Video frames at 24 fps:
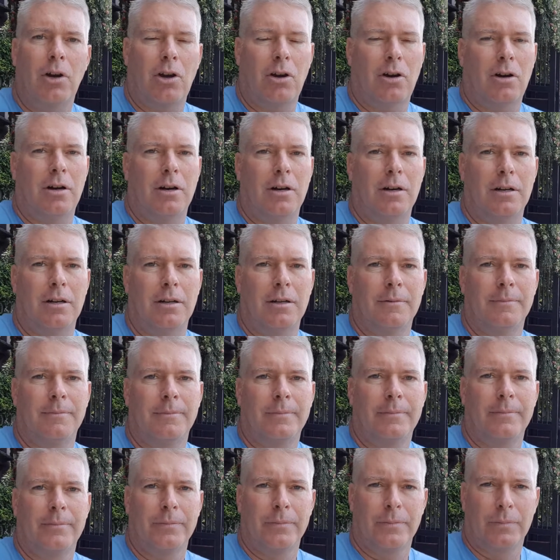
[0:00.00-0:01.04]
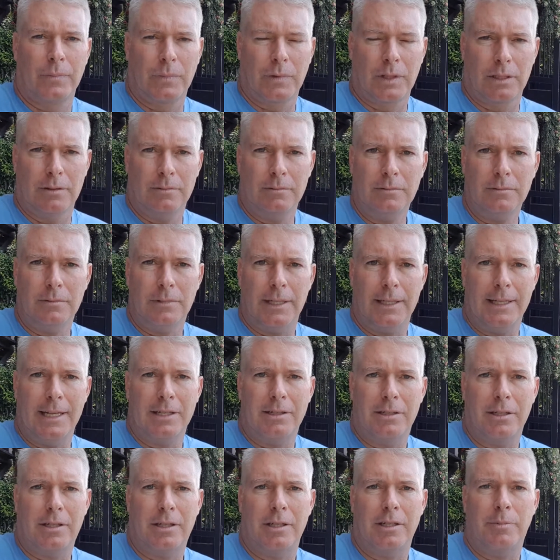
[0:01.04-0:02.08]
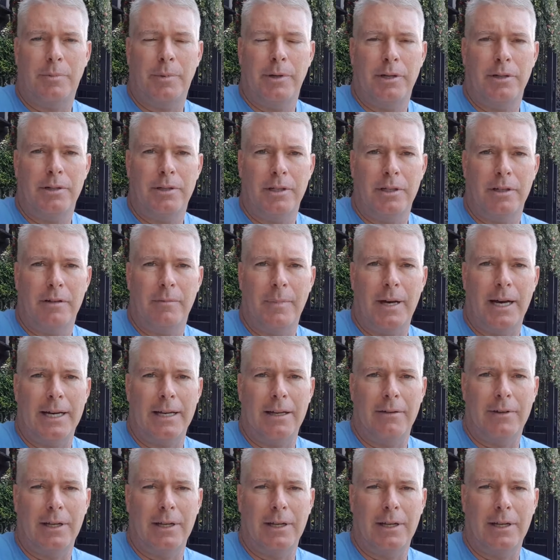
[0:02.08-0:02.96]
car. And that's a conspiracy of mine.